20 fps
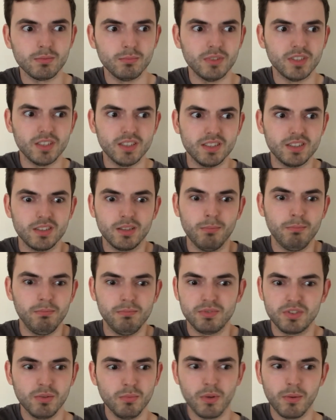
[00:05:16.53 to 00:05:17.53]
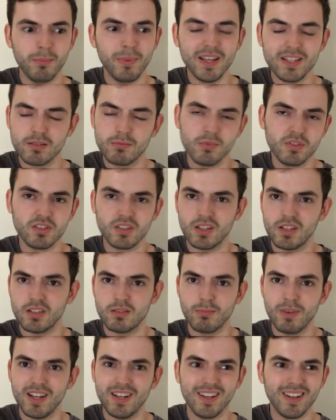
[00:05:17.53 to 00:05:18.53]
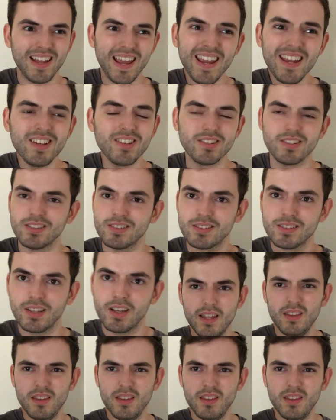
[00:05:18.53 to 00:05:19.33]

but it's some of the best music he's made in ages.